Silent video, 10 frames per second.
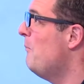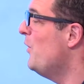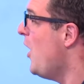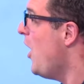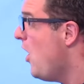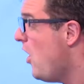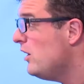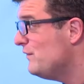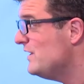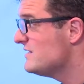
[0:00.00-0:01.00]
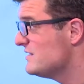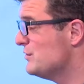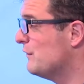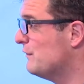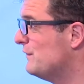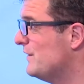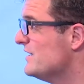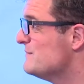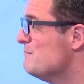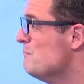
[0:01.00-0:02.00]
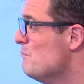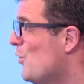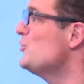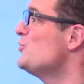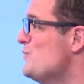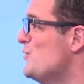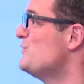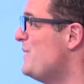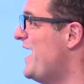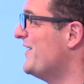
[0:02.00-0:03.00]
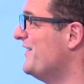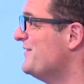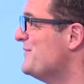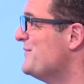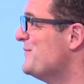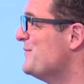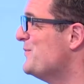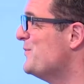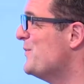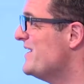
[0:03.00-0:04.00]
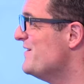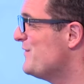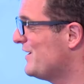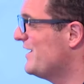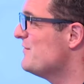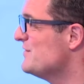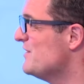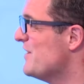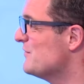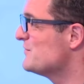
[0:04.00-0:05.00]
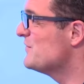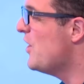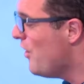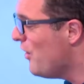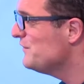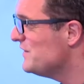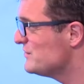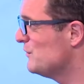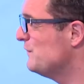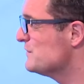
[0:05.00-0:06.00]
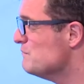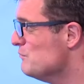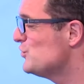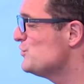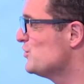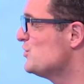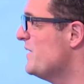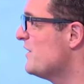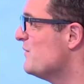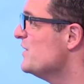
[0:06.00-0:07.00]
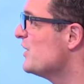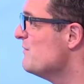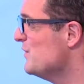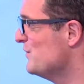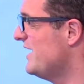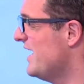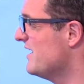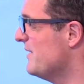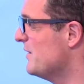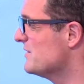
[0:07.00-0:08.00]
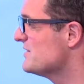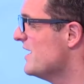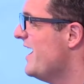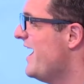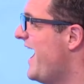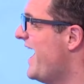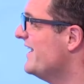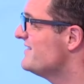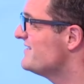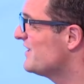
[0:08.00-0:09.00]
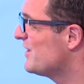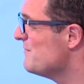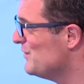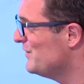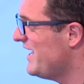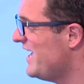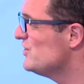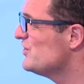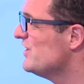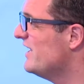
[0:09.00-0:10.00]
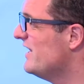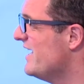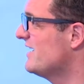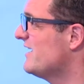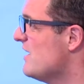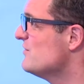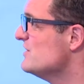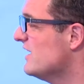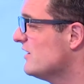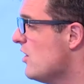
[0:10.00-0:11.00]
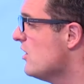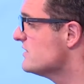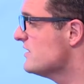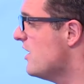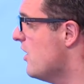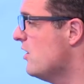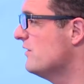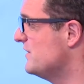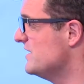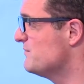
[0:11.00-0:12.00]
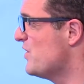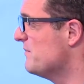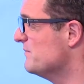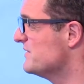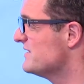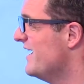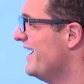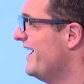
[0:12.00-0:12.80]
But all of this stuff is much much better when you've got clarity around it. All of this stuff is much, much better when you communicate about it. And it's the communication and lack of clarity that causes all of these problems.